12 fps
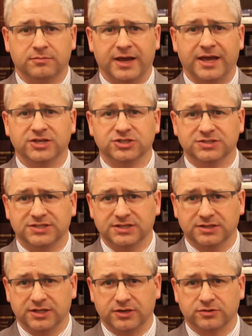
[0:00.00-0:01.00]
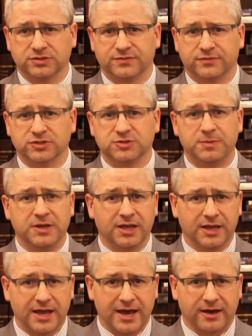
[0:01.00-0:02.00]
by agency leaders for
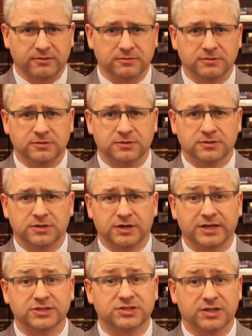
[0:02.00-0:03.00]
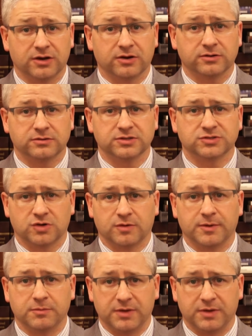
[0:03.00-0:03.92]
speaking out against their disturbing